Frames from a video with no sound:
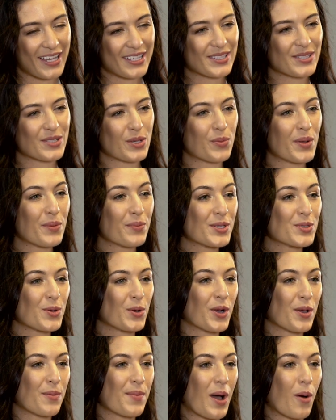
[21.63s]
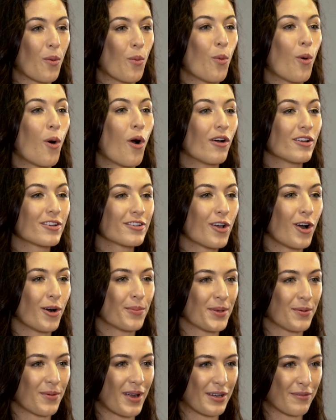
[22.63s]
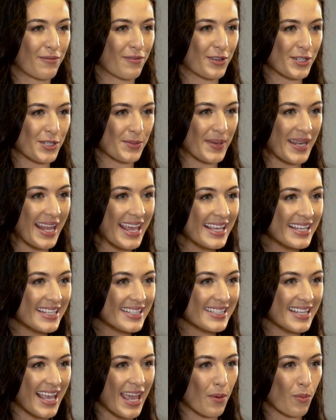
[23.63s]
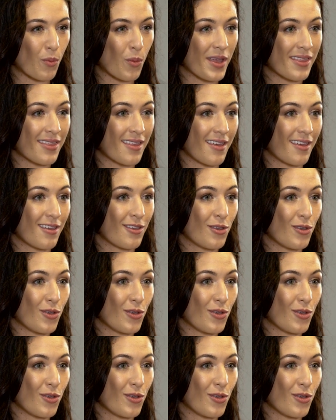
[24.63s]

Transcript: So when we talk about what copyright infringement is and whether